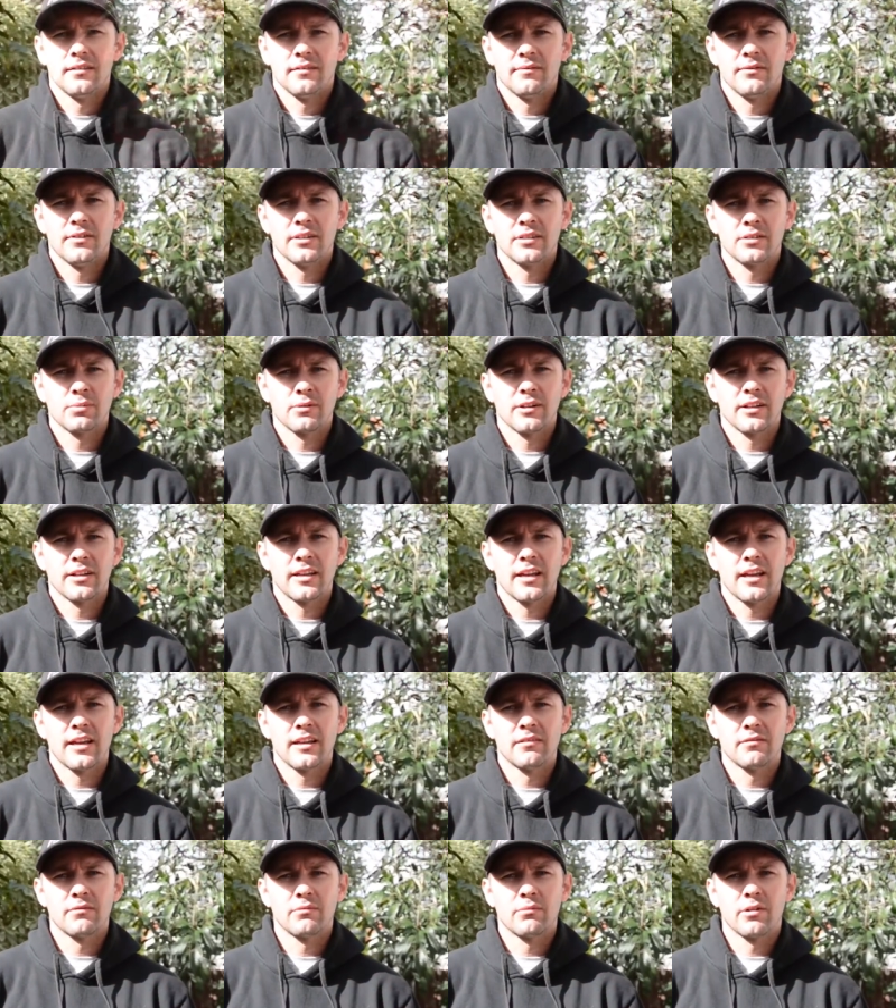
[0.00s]
This
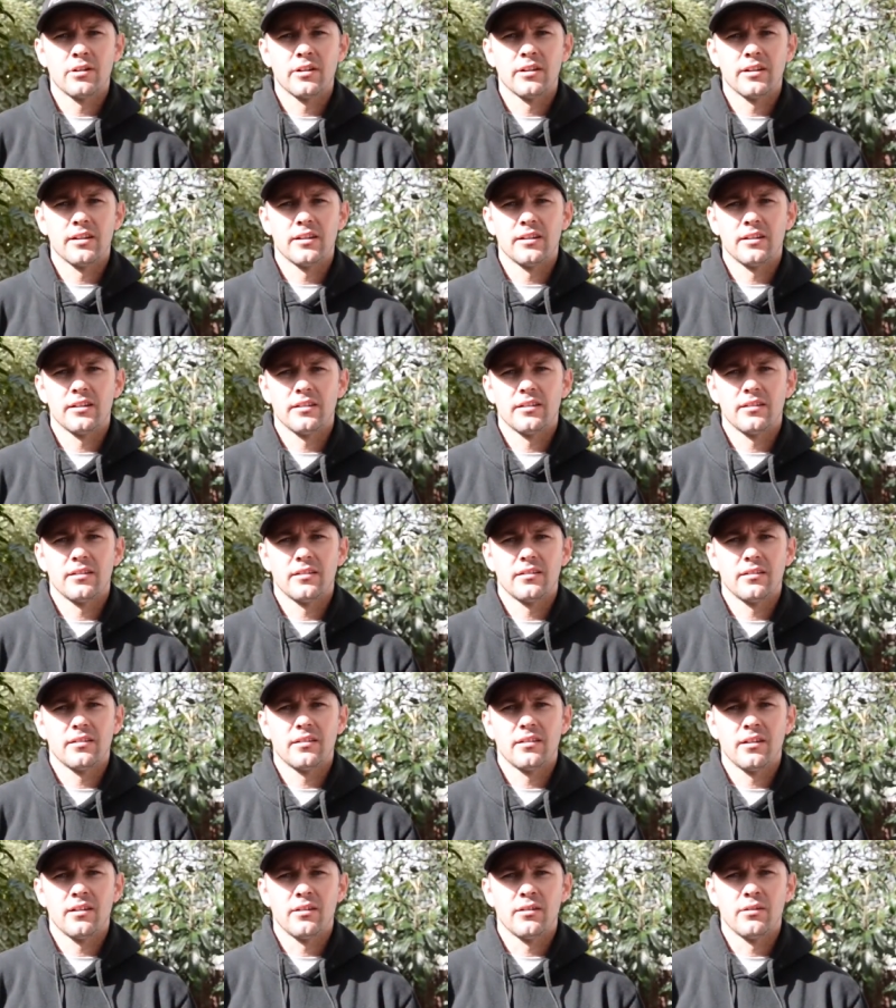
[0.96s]
weekend we
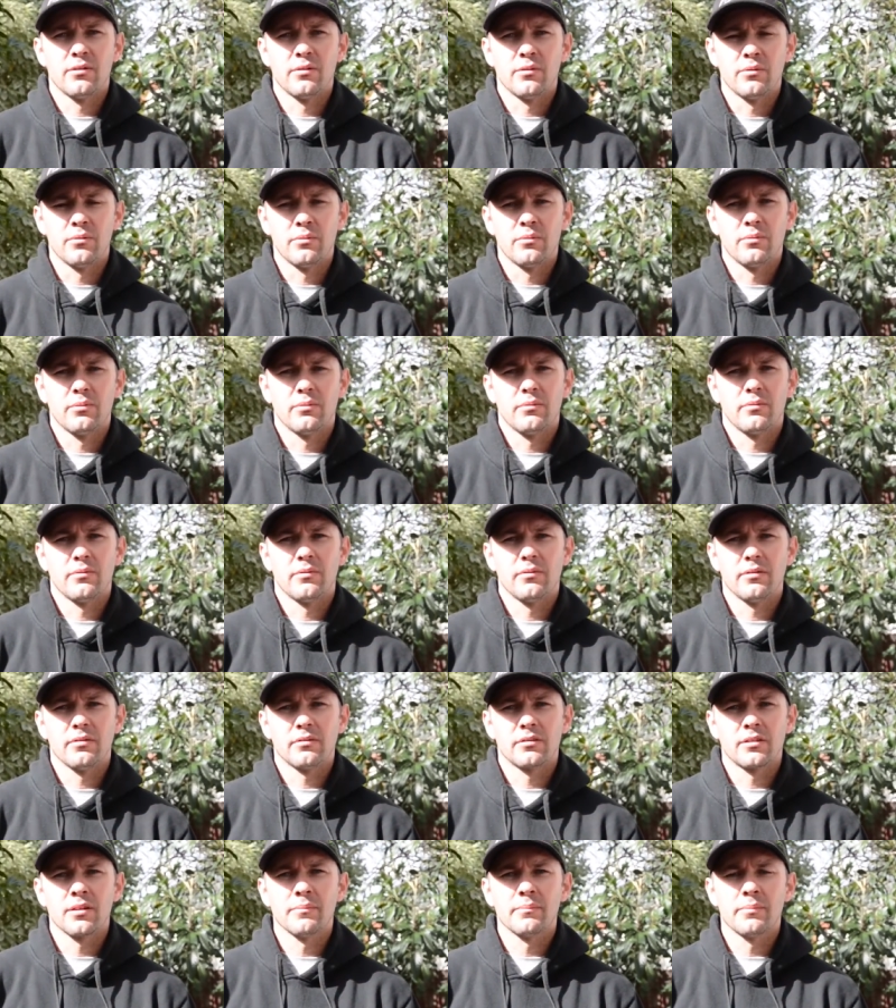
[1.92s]
uh,
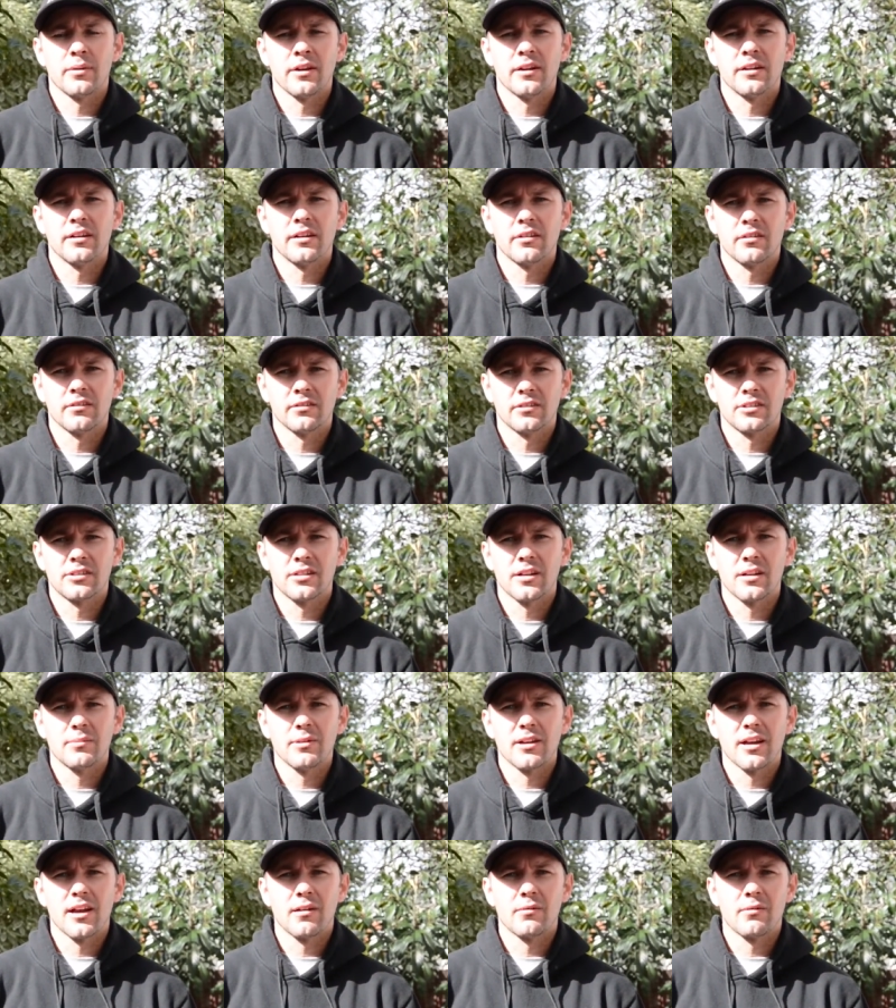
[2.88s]
competing on
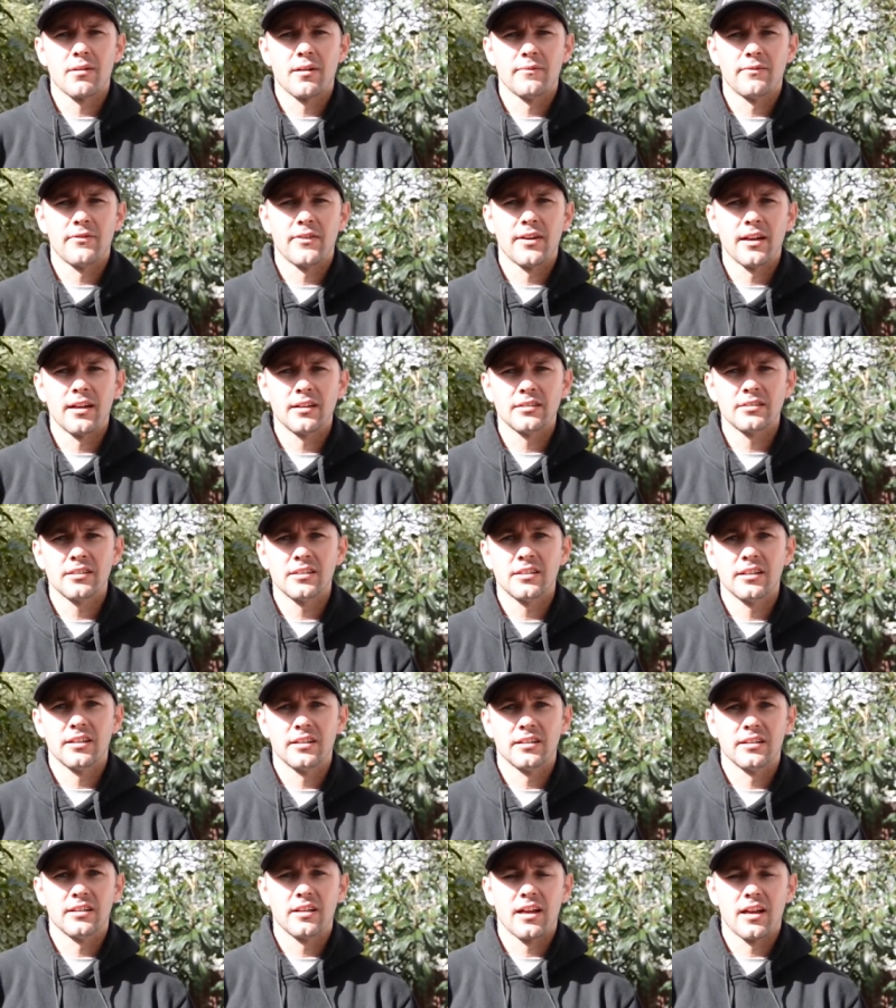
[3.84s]
CBR 1000
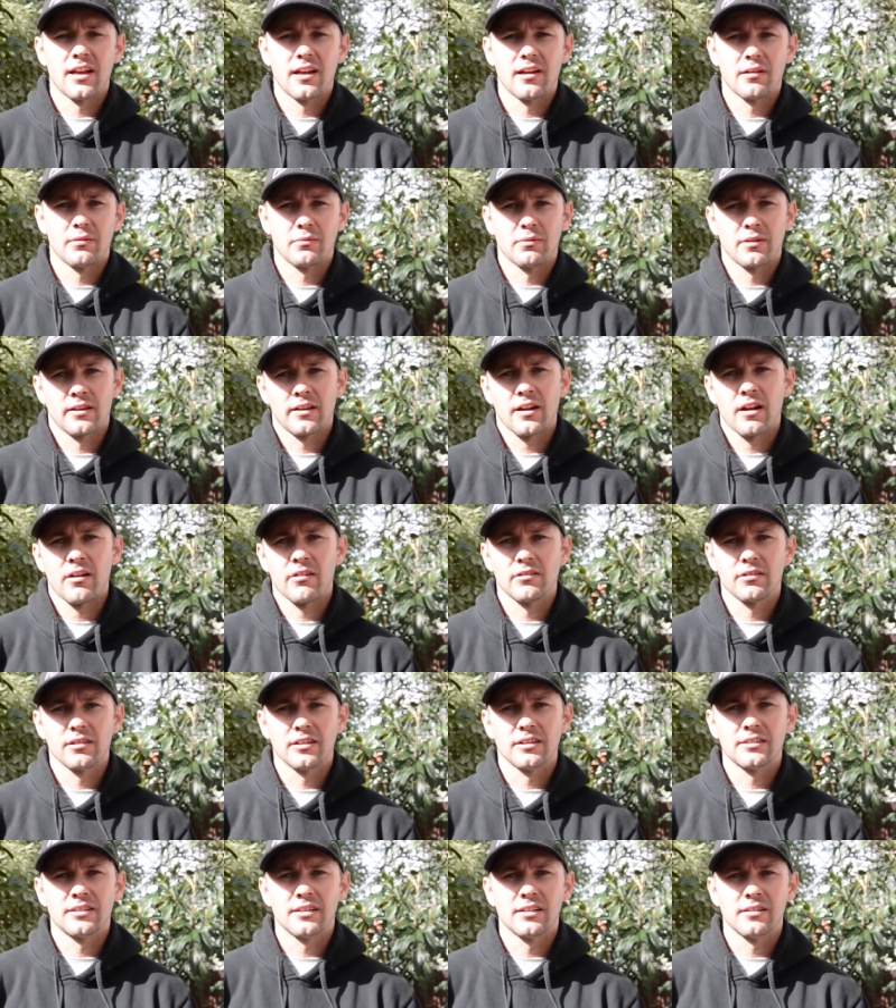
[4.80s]
and uh, we're
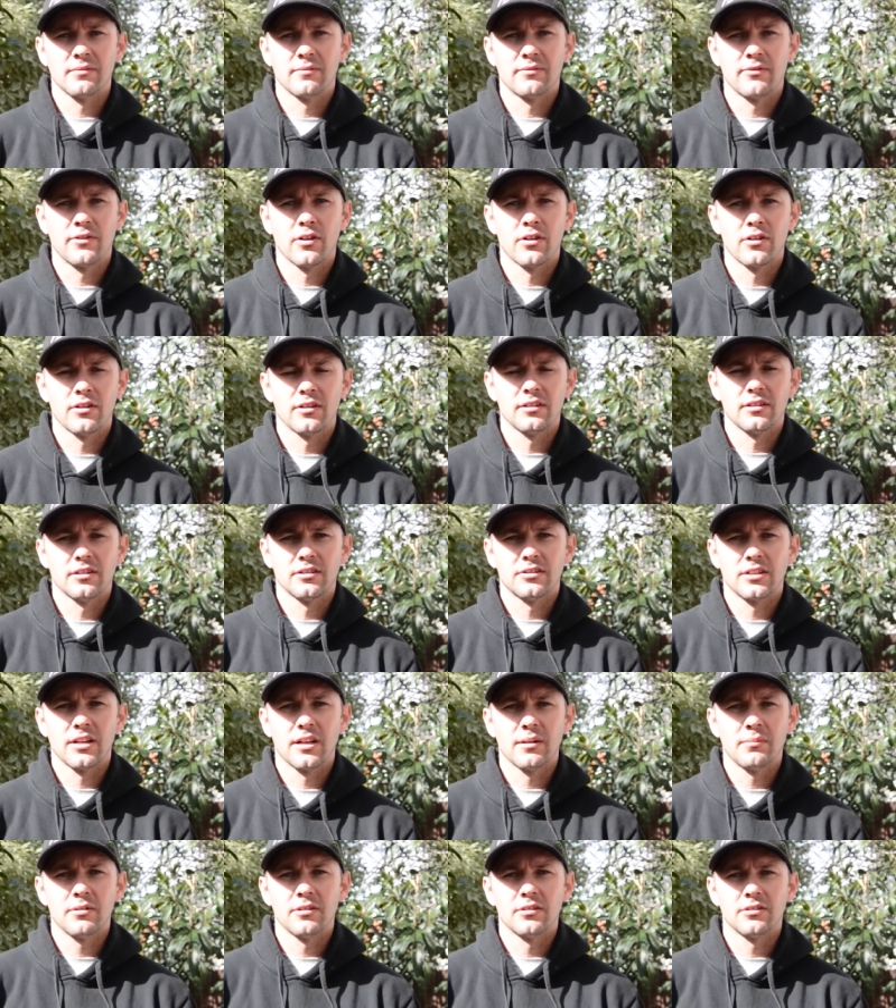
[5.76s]
currently sitting third in the
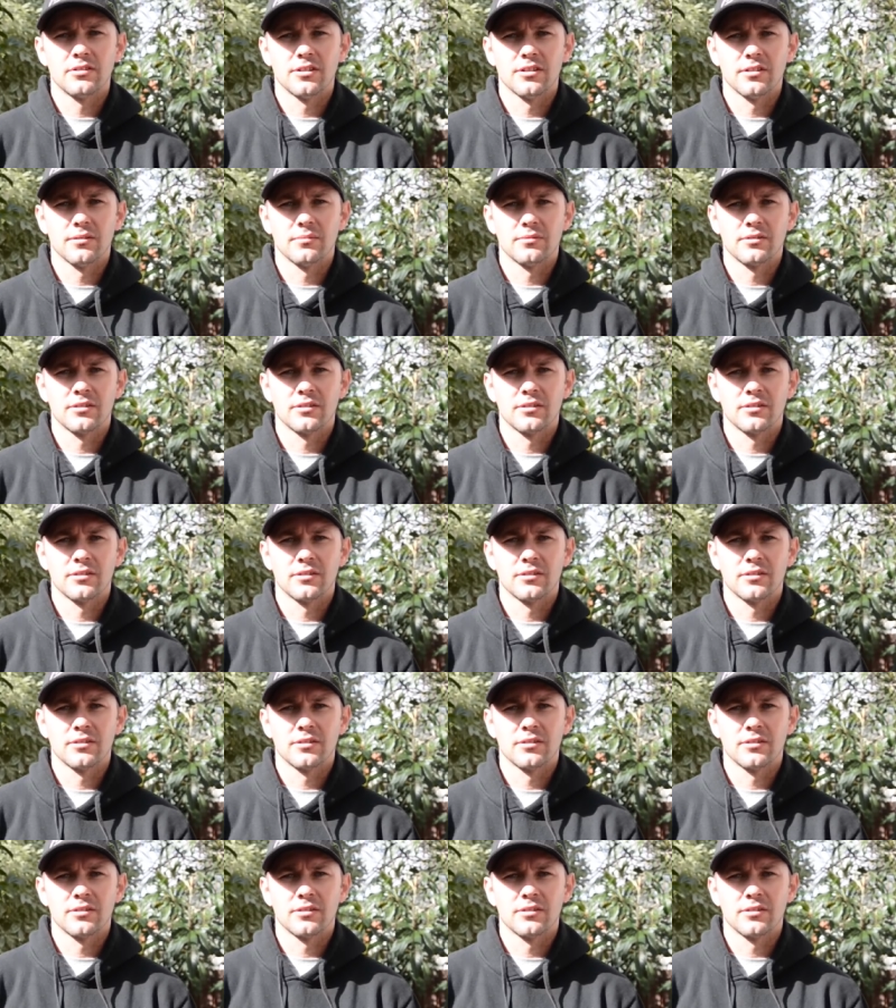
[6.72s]
championship.